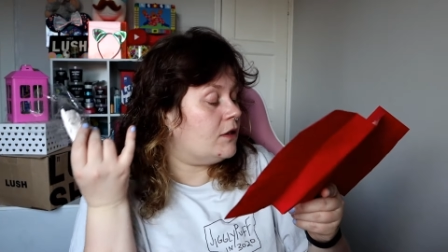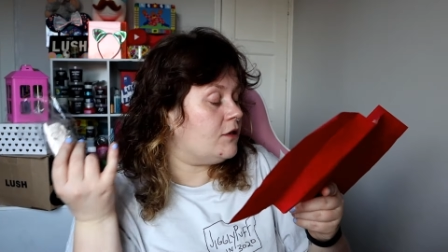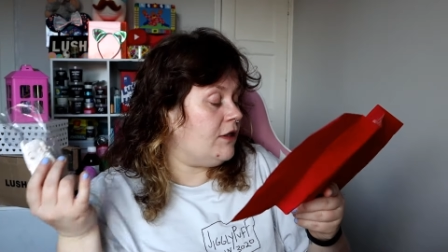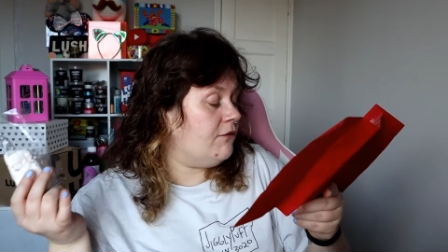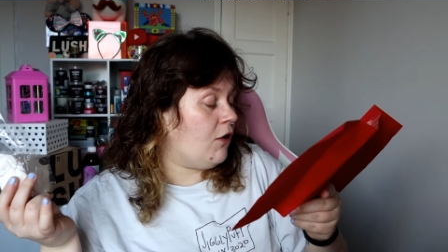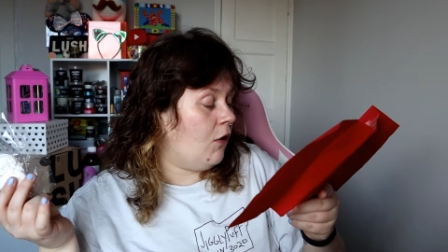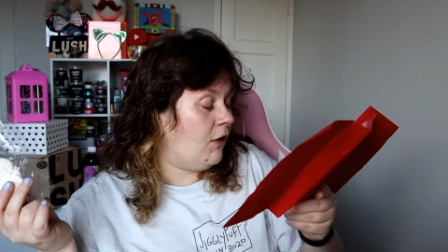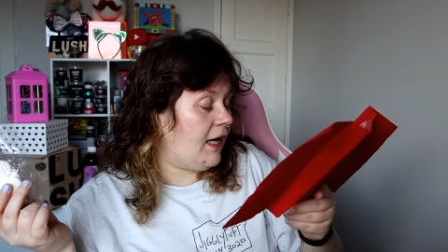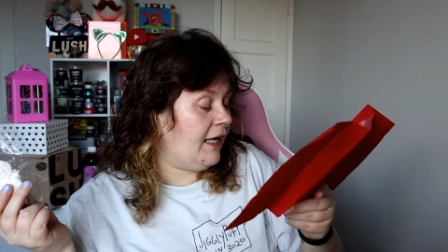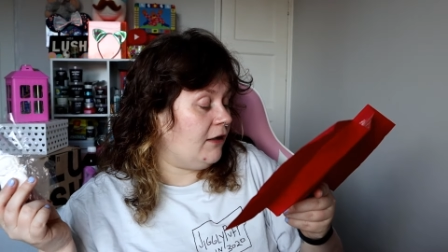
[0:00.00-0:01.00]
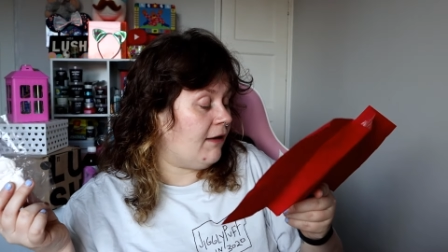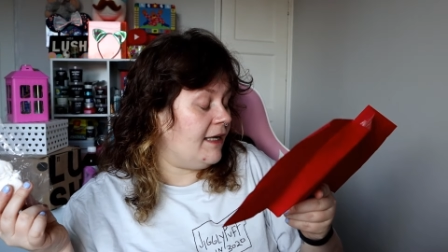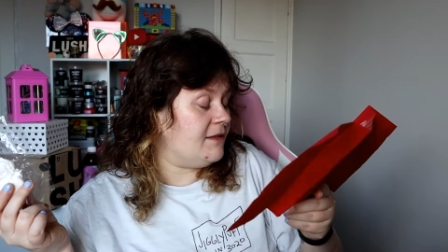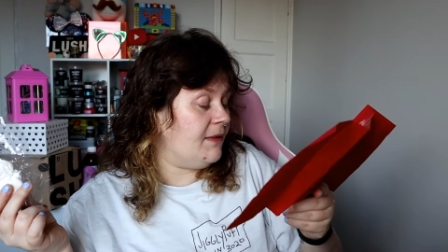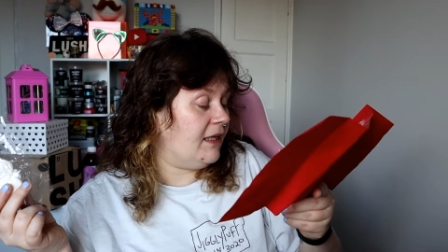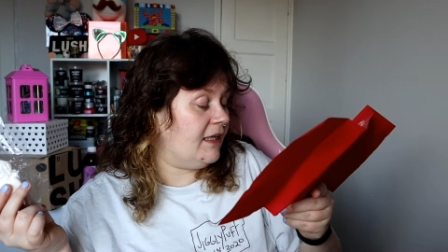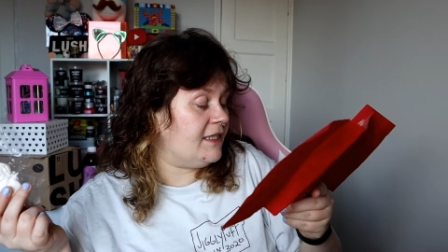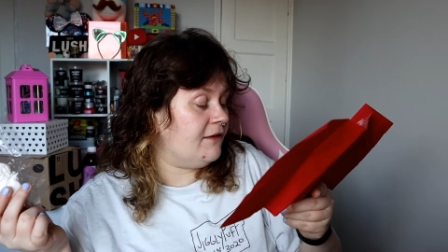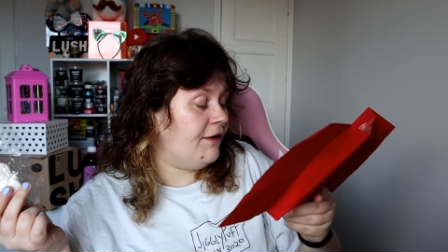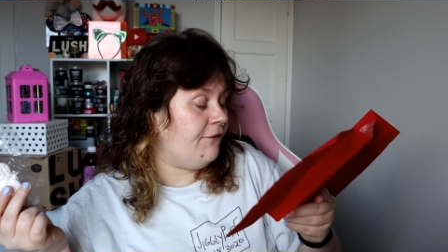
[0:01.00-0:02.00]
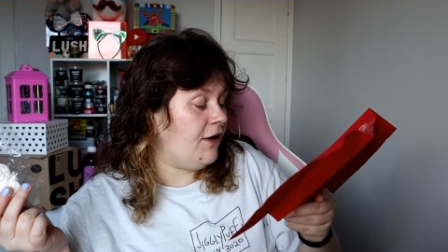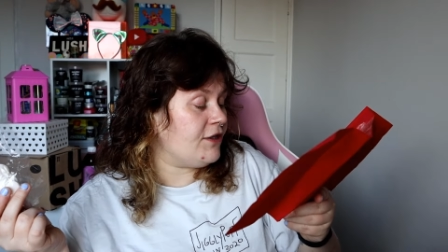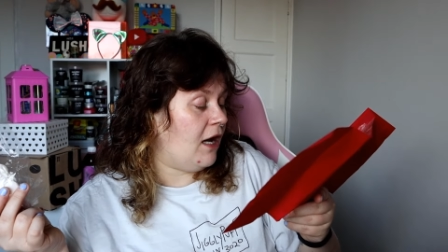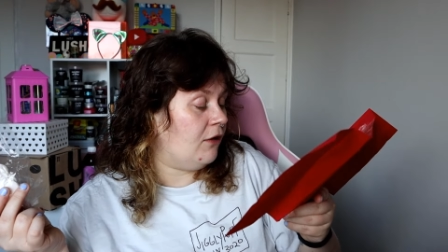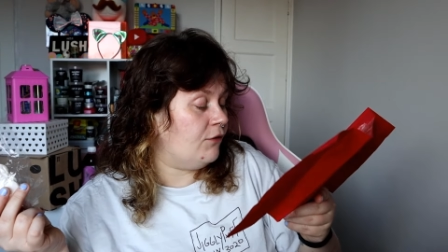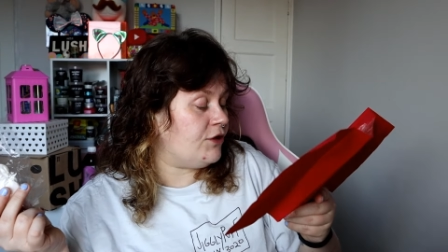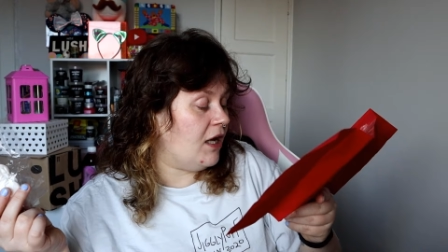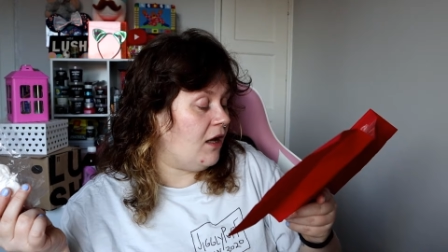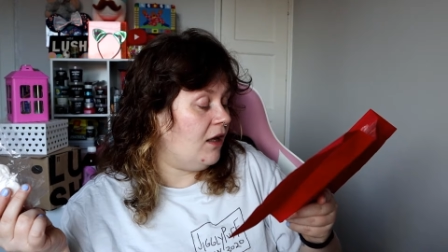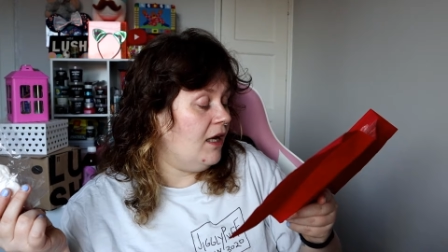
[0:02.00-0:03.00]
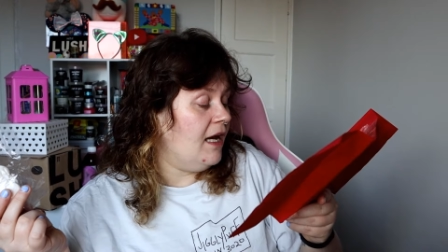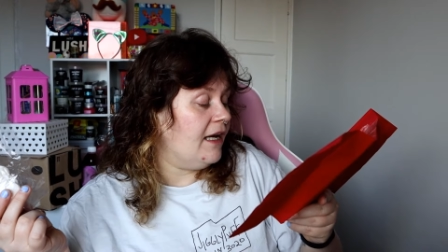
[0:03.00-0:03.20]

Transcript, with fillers: So you've got organic rice milk, glycerin, fresh aloe gel,